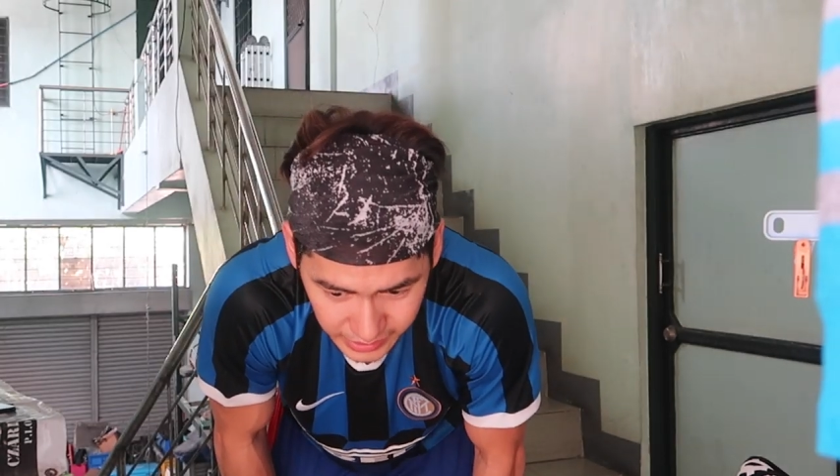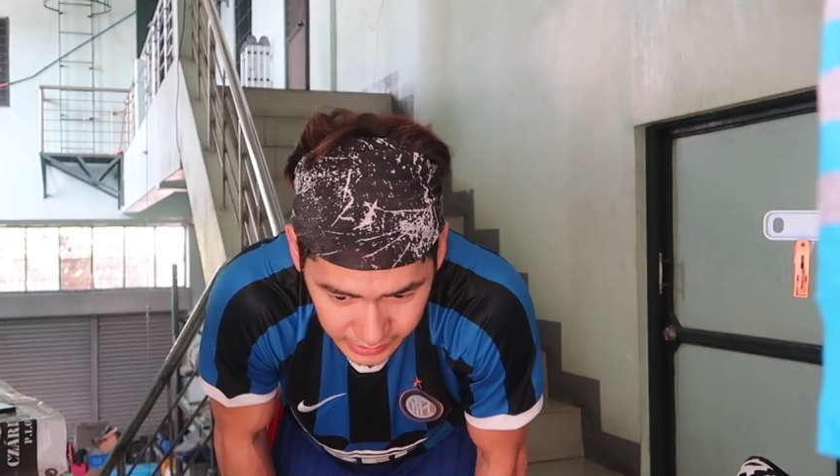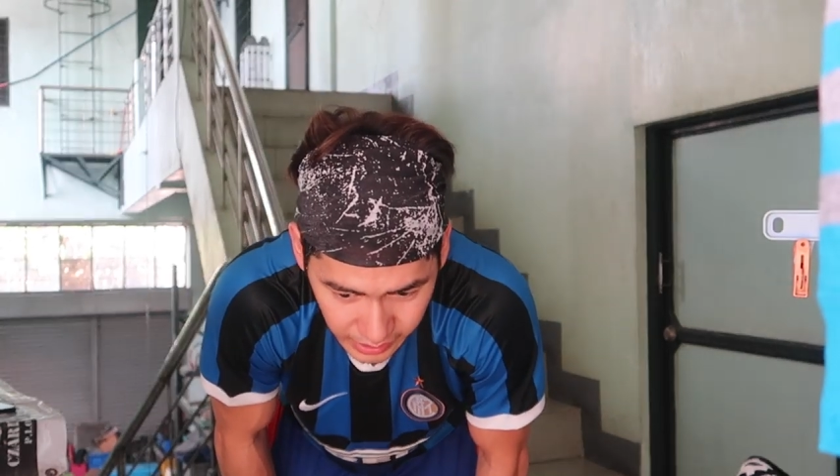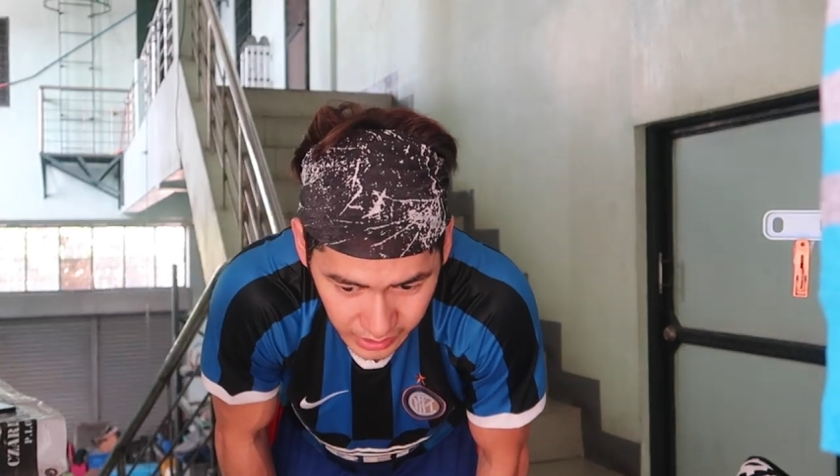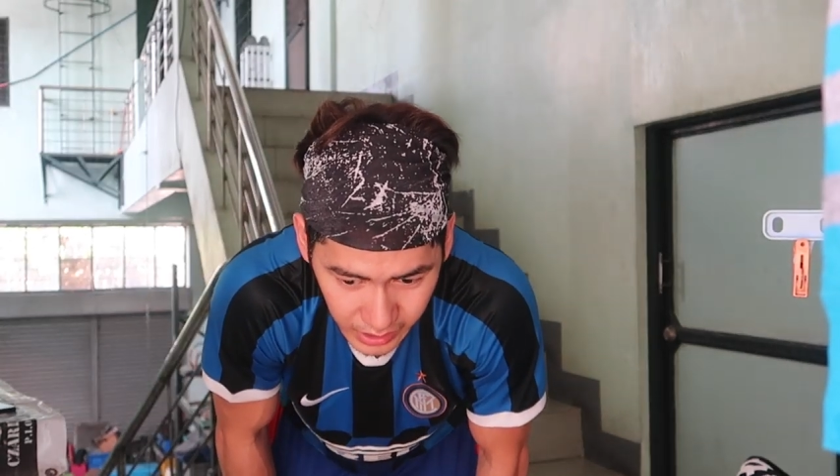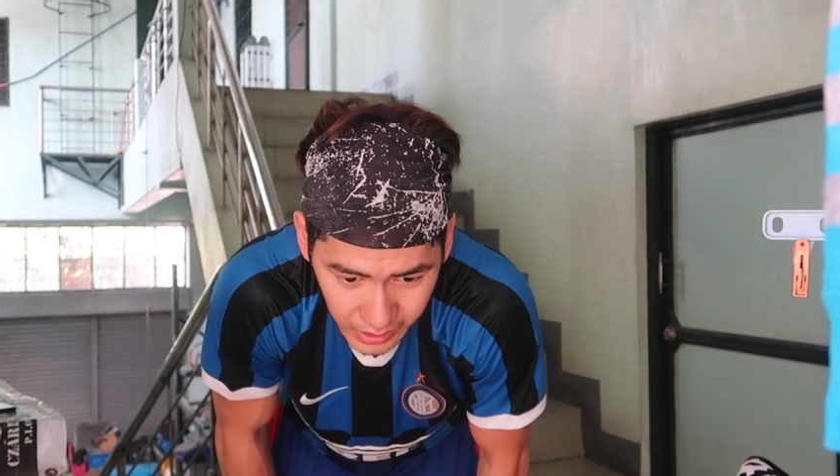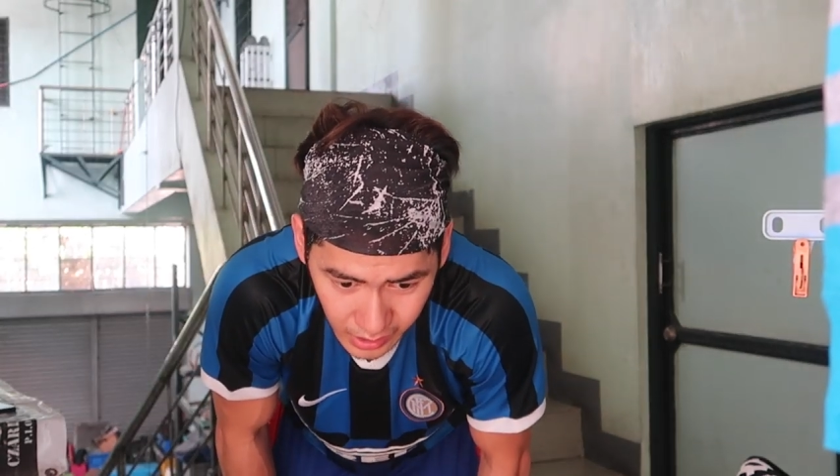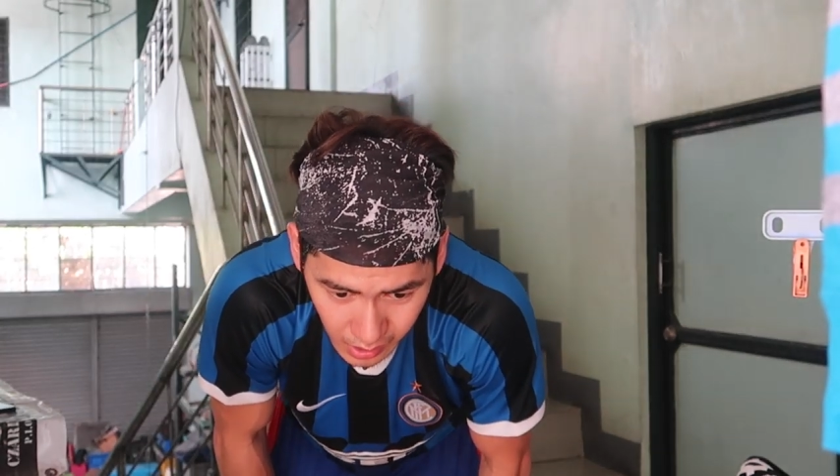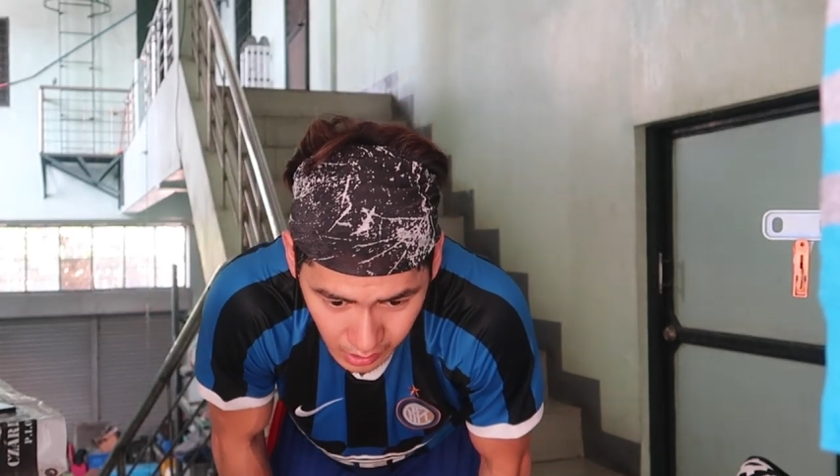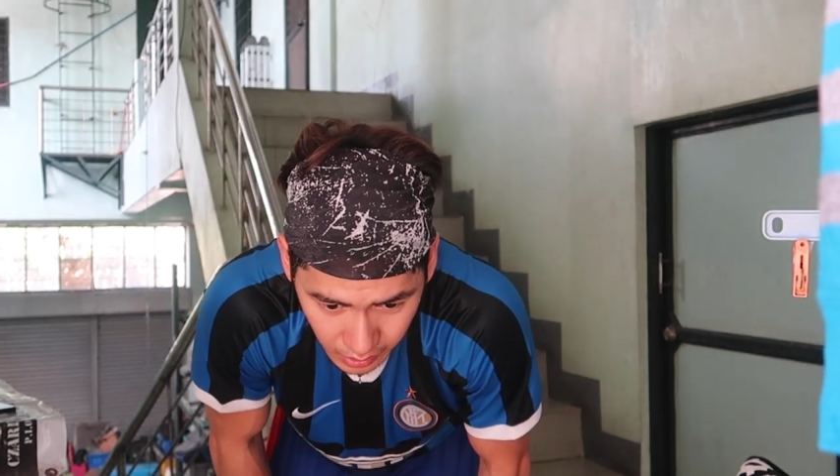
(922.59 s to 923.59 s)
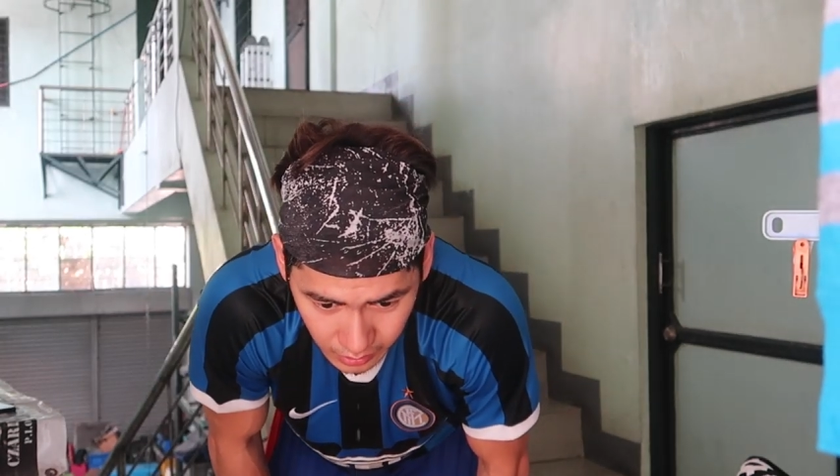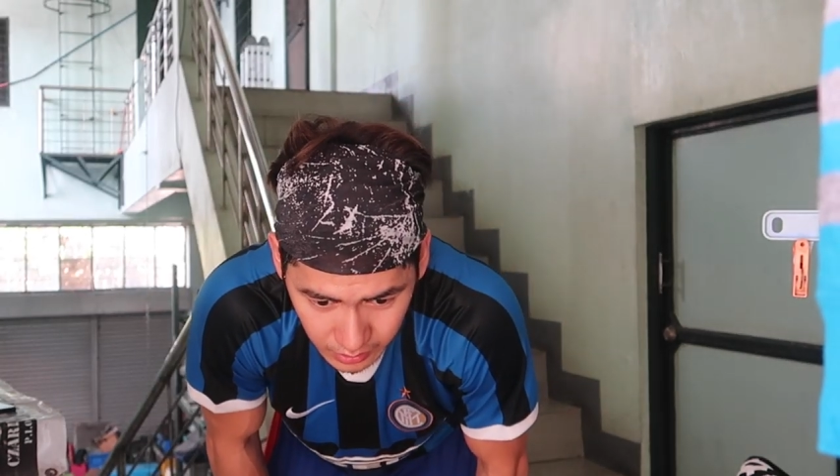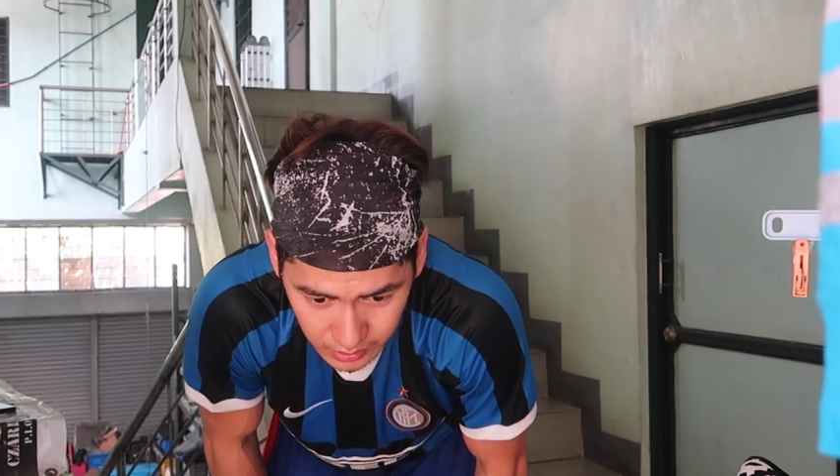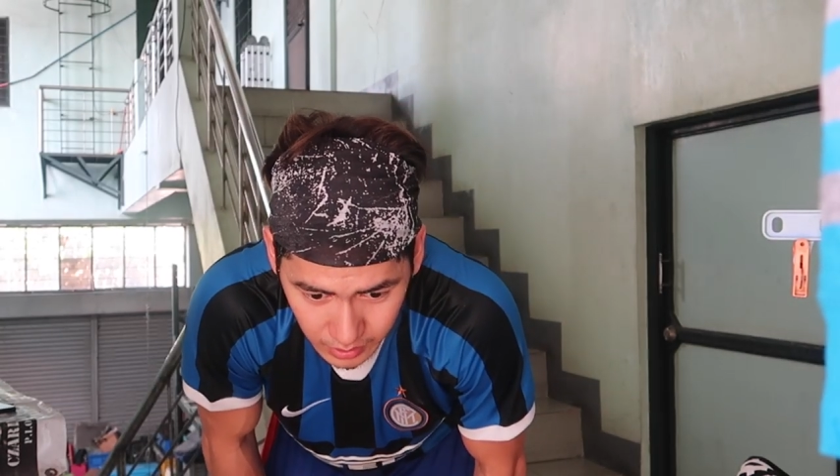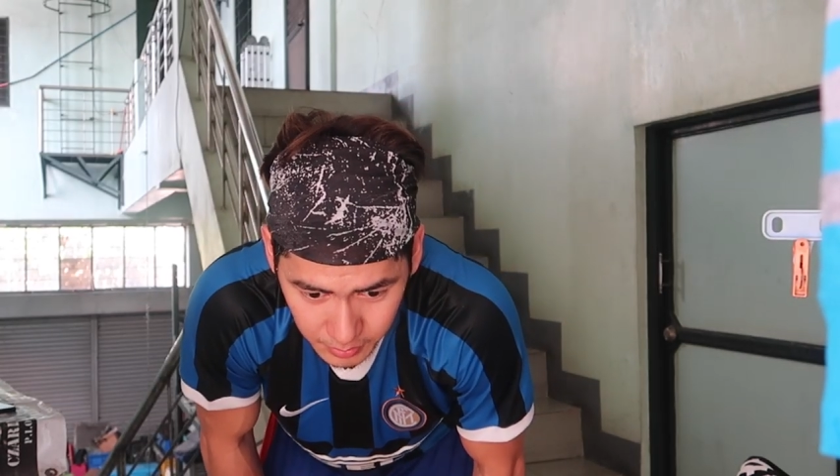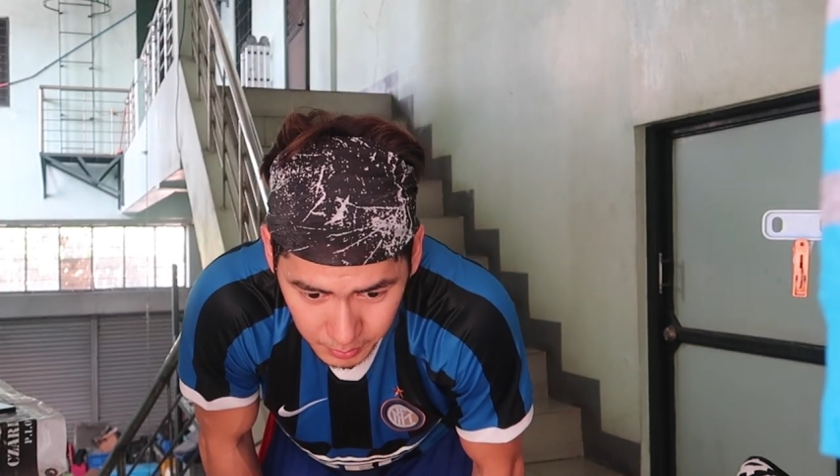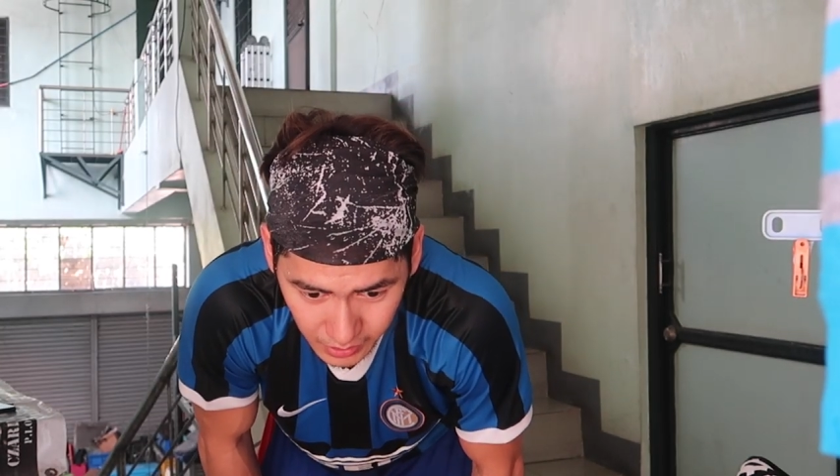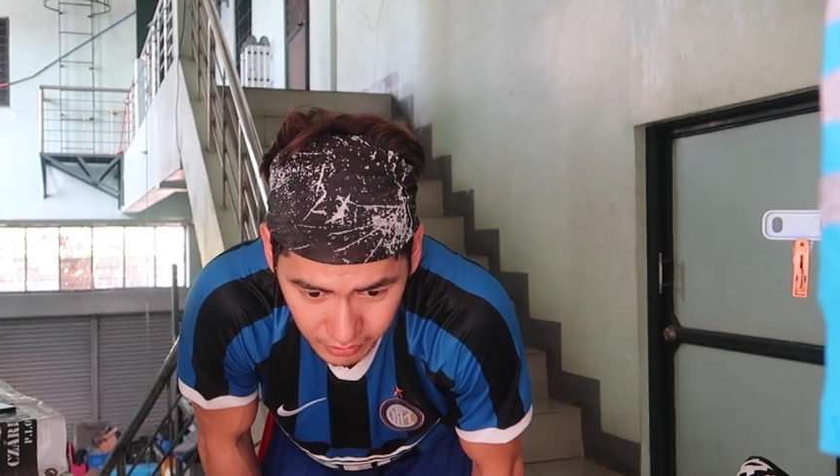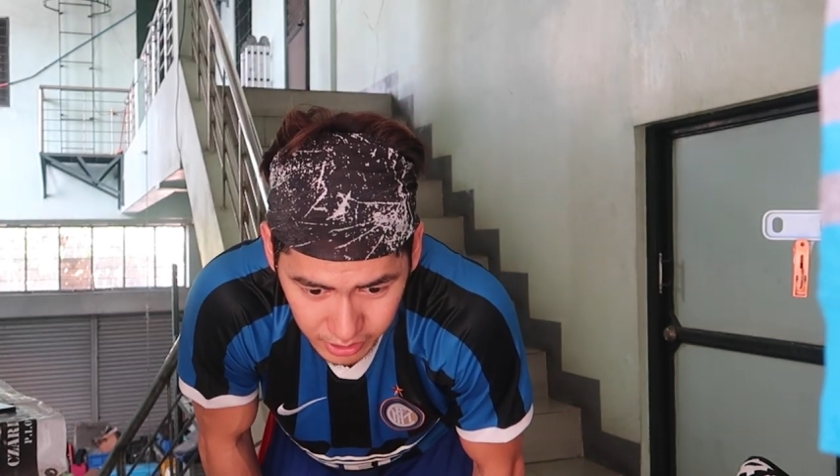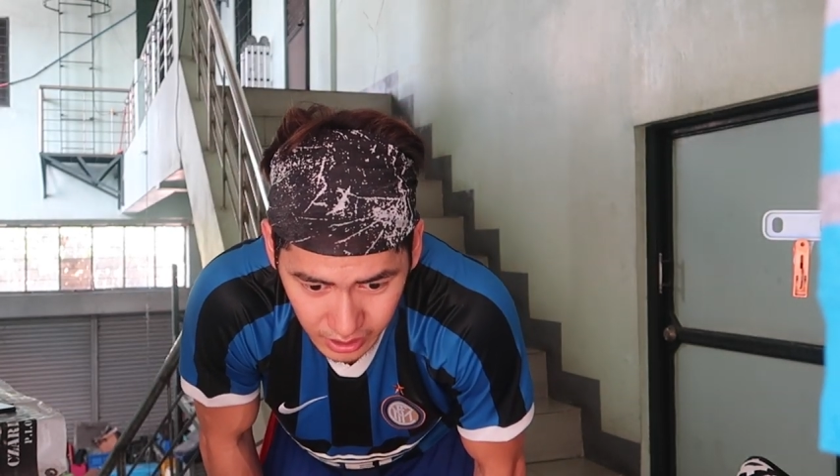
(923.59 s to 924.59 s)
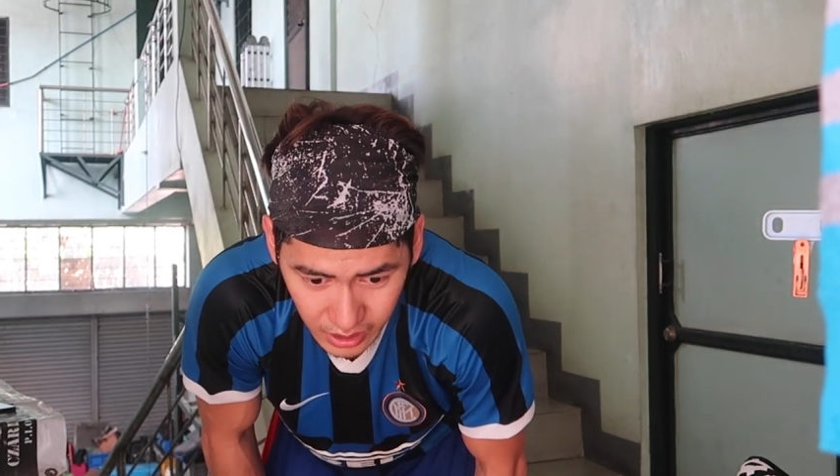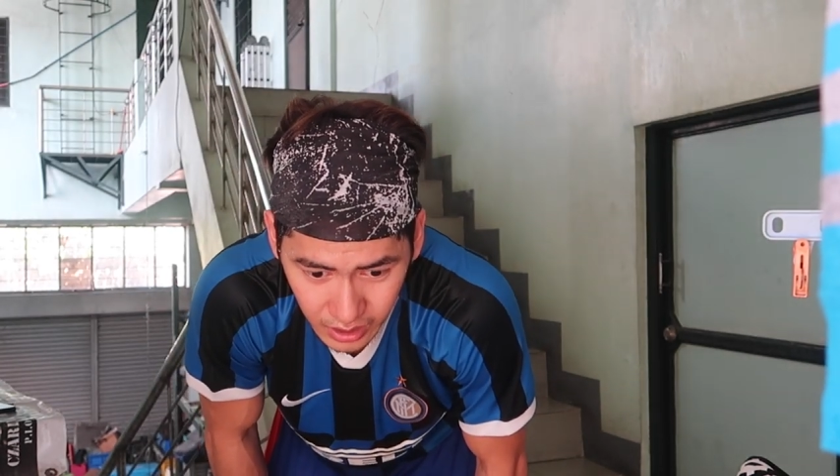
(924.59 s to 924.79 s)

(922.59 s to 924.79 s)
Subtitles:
done. Grabe pa, good.